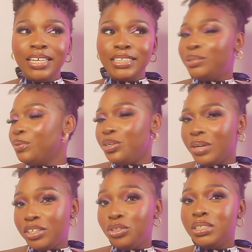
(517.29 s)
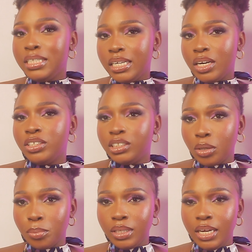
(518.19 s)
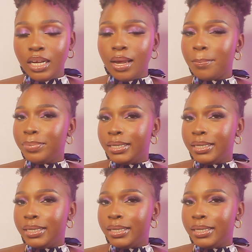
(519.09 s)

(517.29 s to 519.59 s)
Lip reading: this video and you did learn something,